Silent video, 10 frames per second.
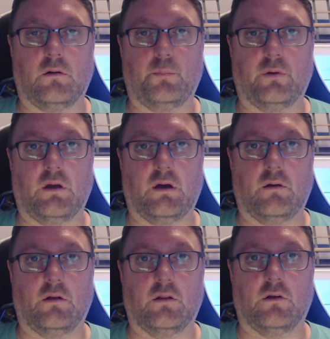But yeah,
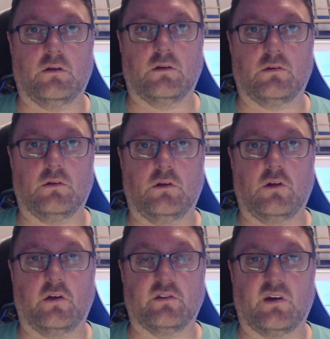a lot
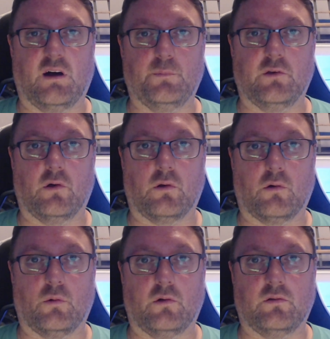of the times the audio
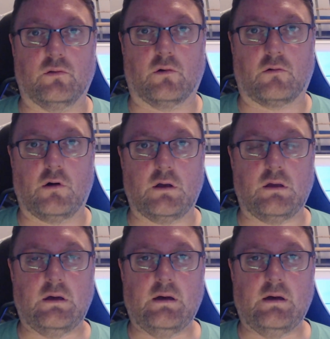quality is not great.